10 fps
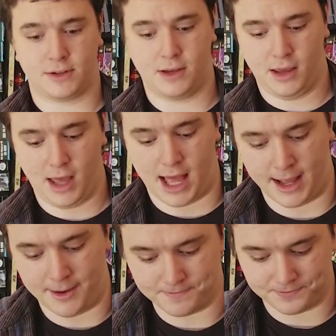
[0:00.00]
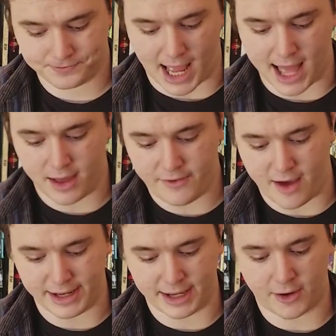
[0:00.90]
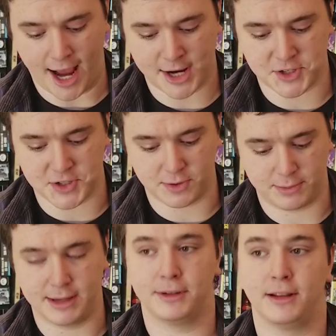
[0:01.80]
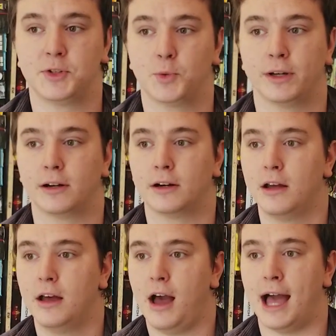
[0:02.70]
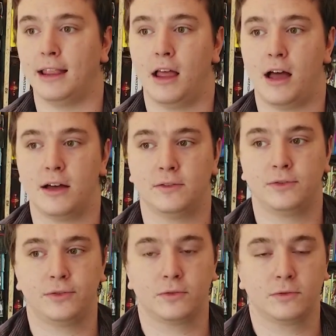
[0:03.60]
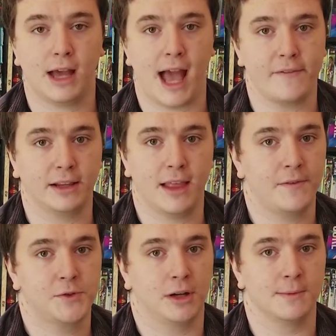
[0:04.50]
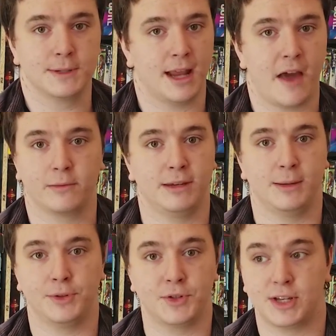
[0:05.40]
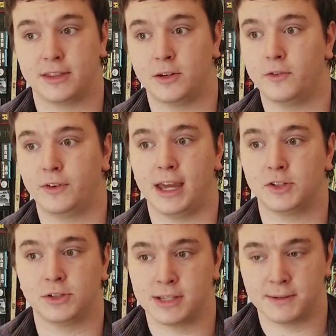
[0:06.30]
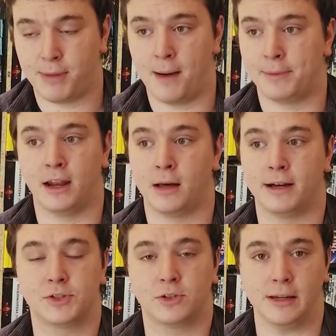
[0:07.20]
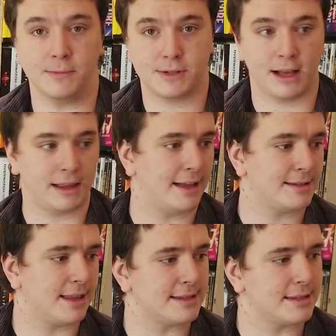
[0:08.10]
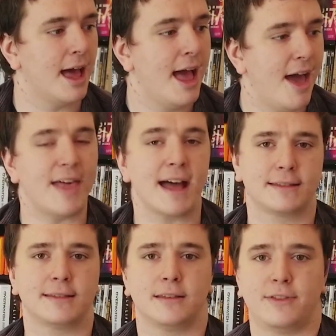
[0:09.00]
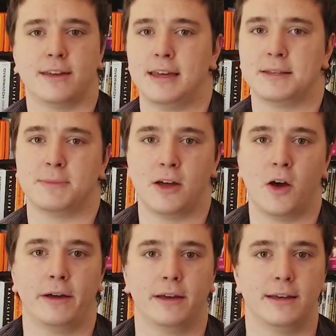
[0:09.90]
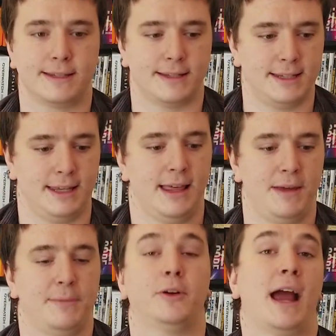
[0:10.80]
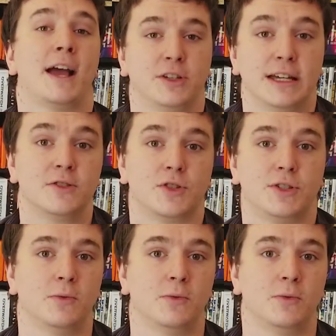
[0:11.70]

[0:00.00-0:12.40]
I love having interactions with people on Twitter. I love having live streams and having people just get the notifications and pop in on my streams. Like, that's the stuff that keeps me going, is to see that people are actually interested in what